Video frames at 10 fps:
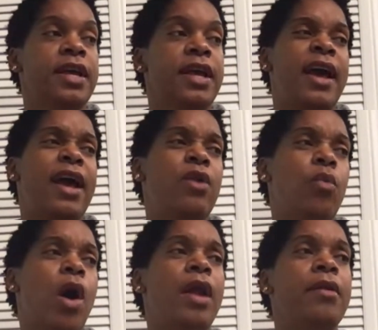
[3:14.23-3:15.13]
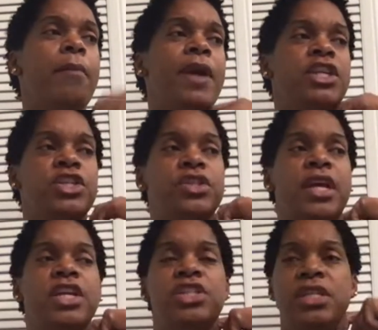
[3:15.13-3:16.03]
I had one patient today.
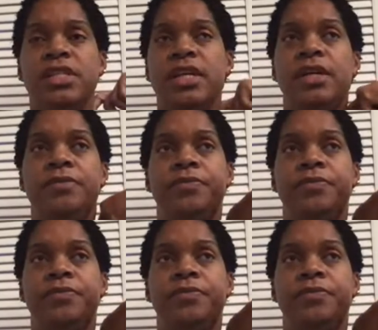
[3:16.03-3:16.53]
She's a